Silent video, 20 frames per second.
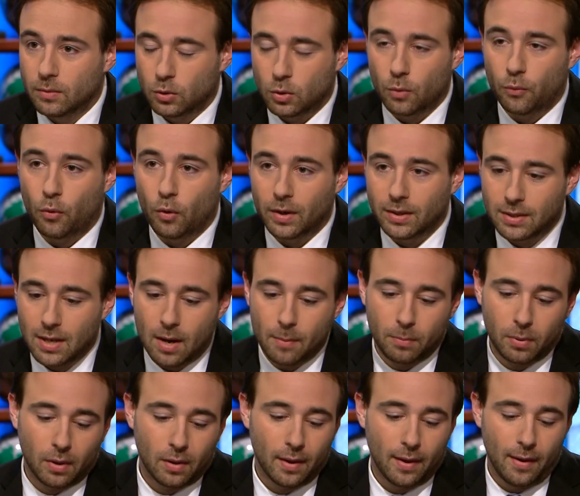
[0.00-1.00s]
So, for
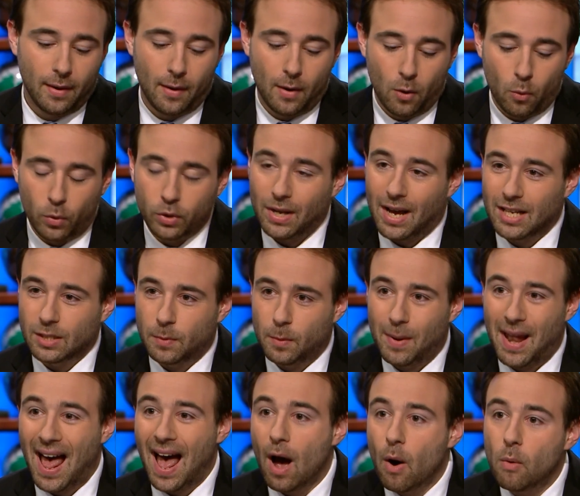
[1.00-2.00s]
example, when you ask
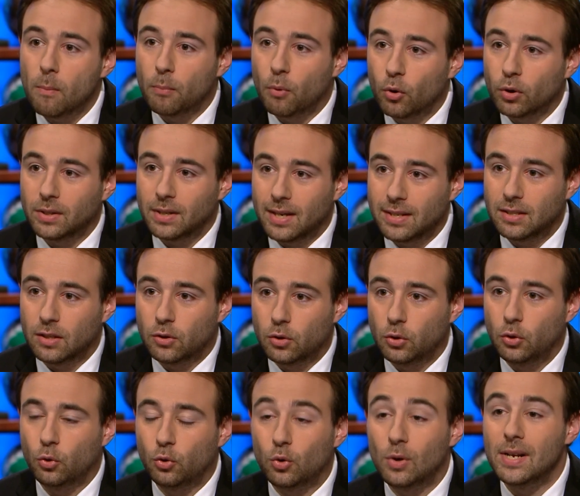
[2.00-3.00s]
people, how important is it
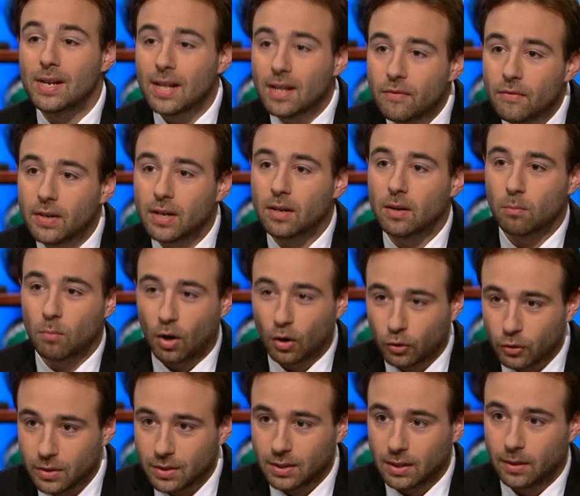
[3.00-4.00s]
to you to live in a
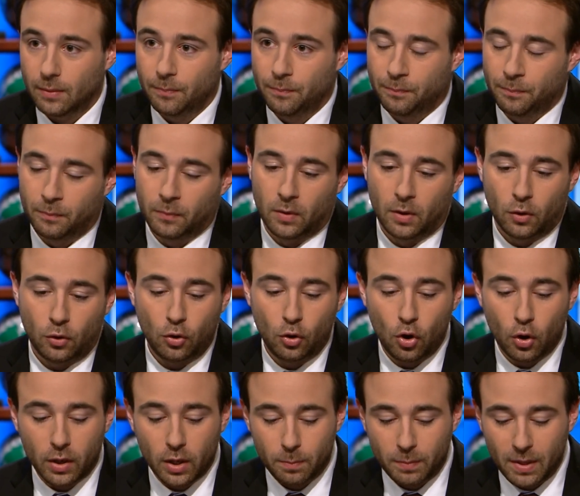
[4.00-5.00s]
democracy? You
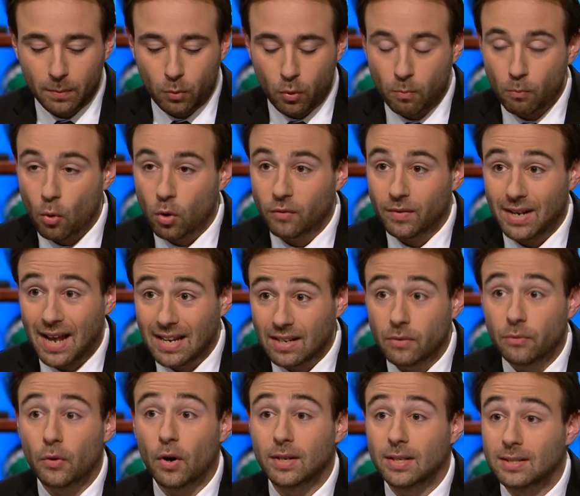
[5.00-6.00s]
look at people who were born in the
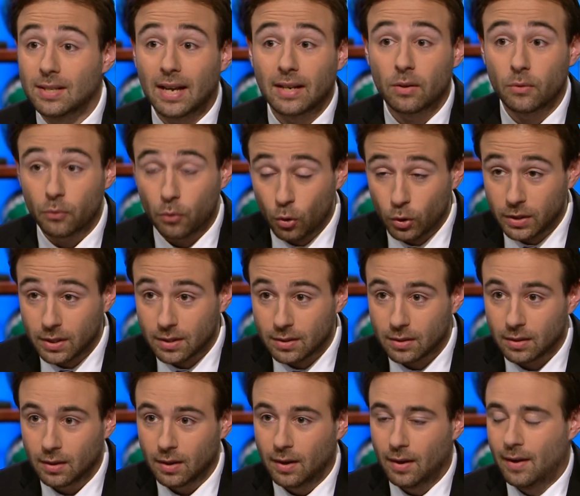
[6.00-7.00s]
1930s,
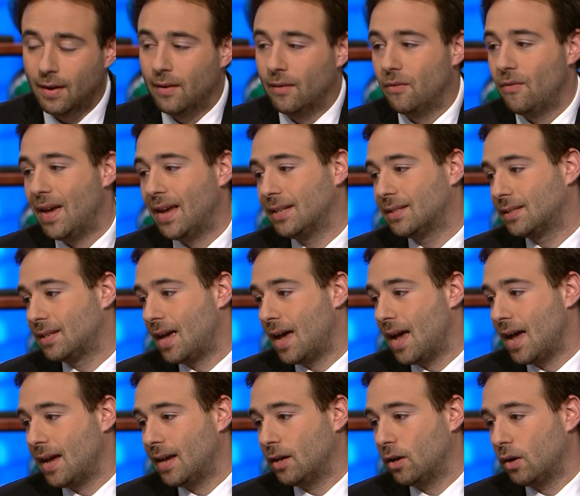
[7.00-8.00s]
1940s they
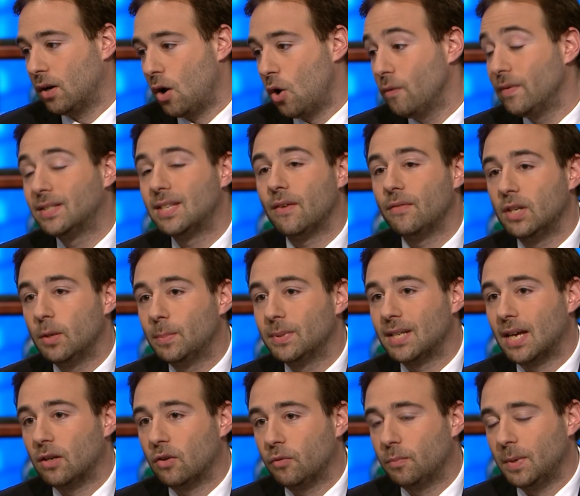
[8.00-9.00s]
say, over
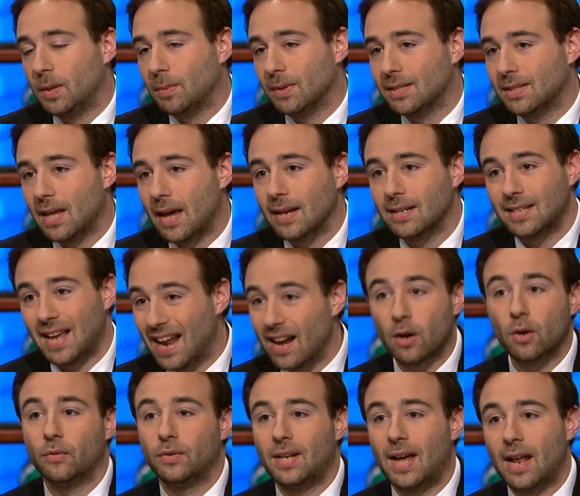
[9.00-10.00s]
70% of people say, 10
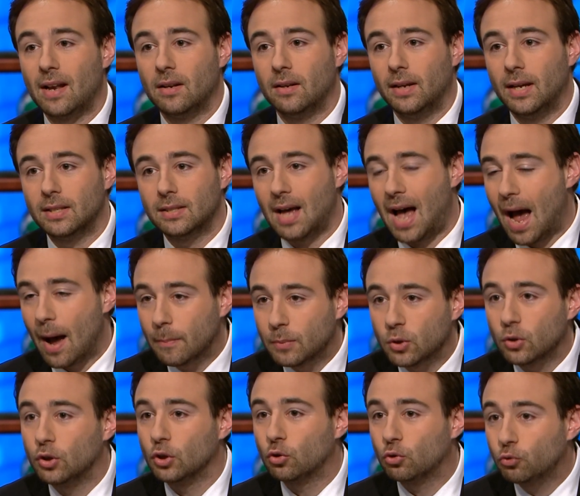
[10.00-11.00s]
out of 10, it's
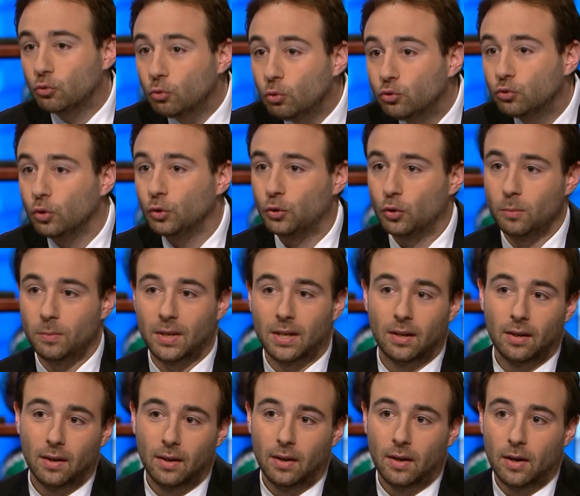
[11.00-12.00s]
absolutely crucial to me
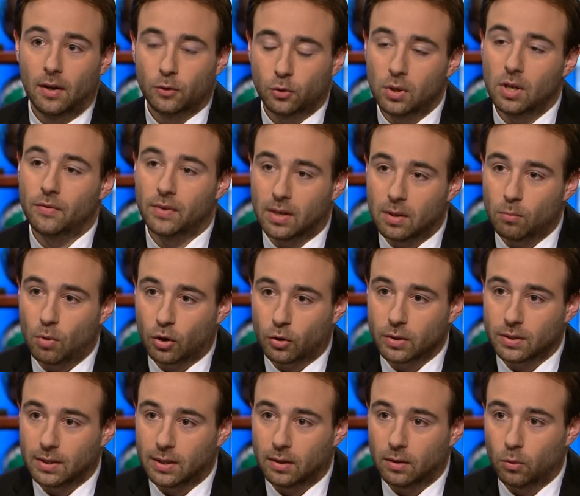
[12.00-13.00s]
to live in a
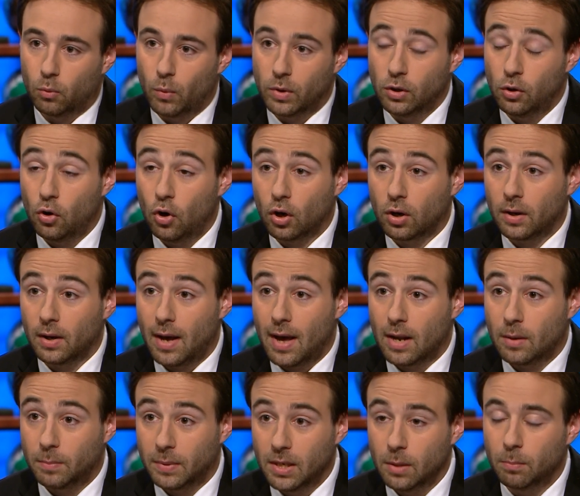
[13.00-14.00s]
democracy. When you look
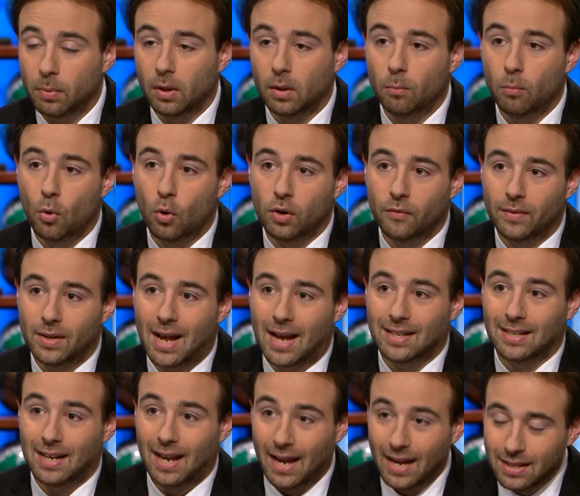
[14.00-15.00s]
at people born in the
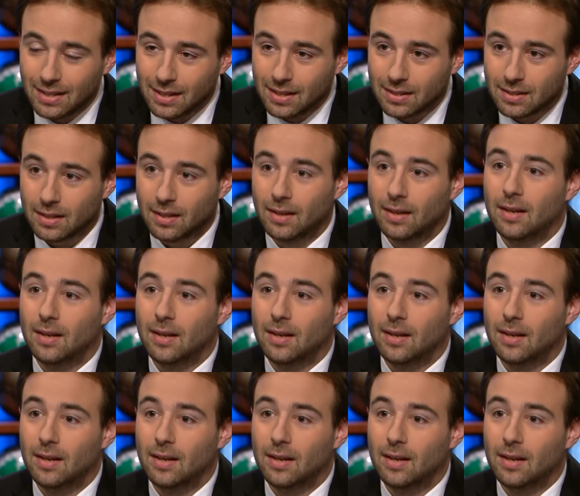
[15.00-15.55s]
1980s,